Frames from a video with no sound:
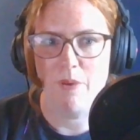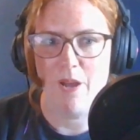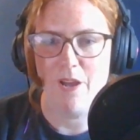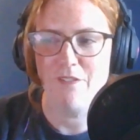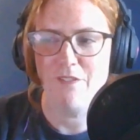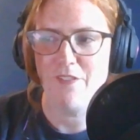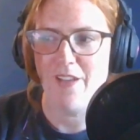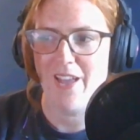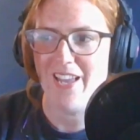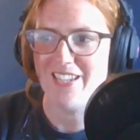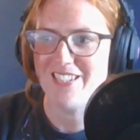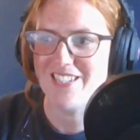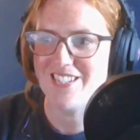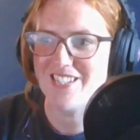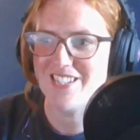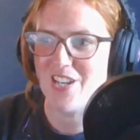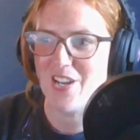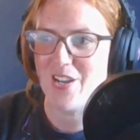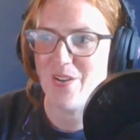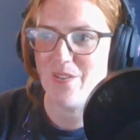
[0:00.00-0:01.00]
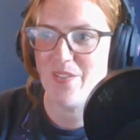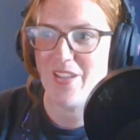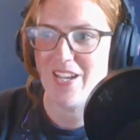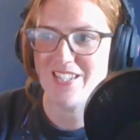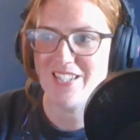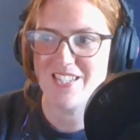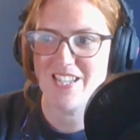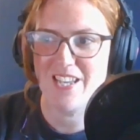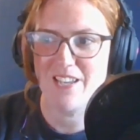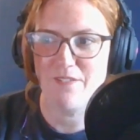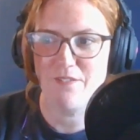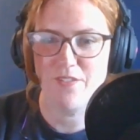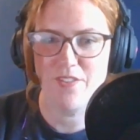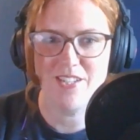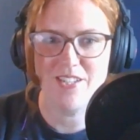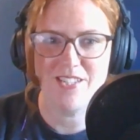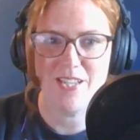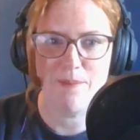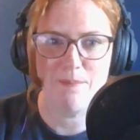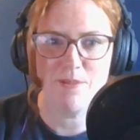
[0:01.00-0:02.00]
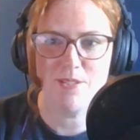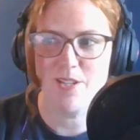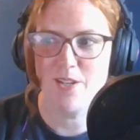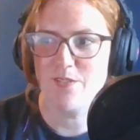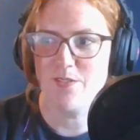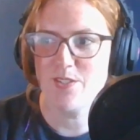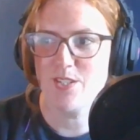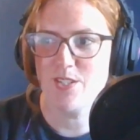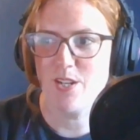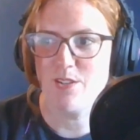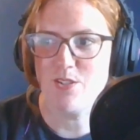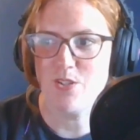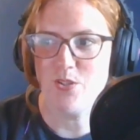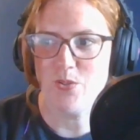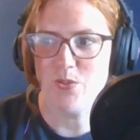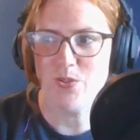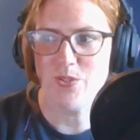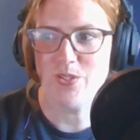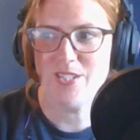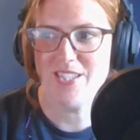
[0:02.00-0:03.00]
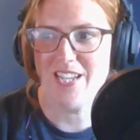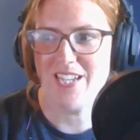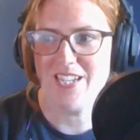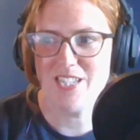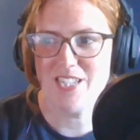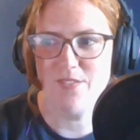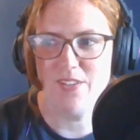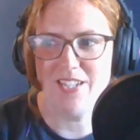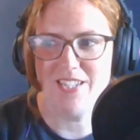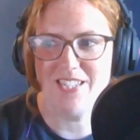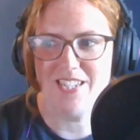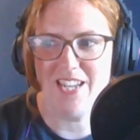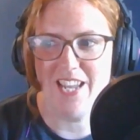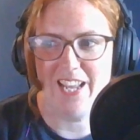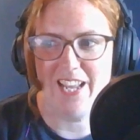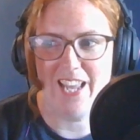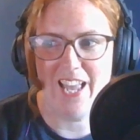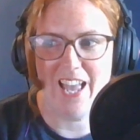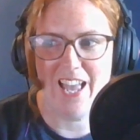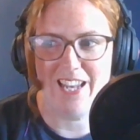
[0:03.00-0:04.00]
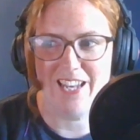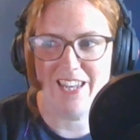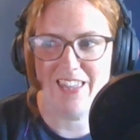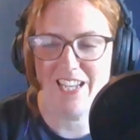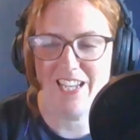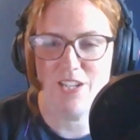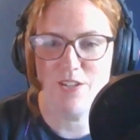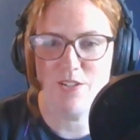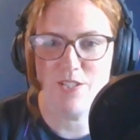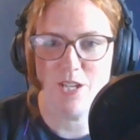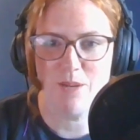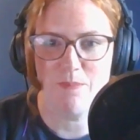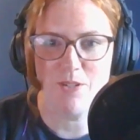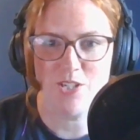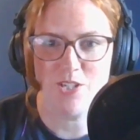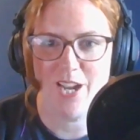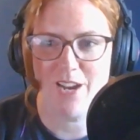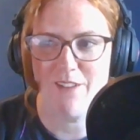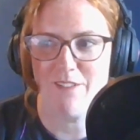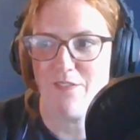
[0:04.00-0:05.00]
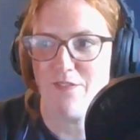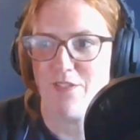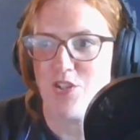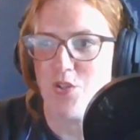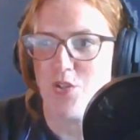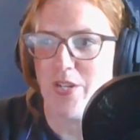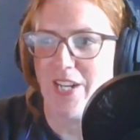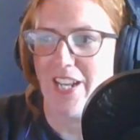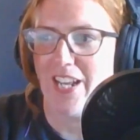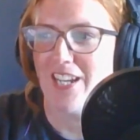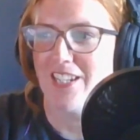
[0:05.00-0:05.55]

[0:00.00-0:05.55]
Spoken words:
Perfect. So that's it for this episode of Stowe Talks. Thanks for listening. And thank you so much, Ceri, for joining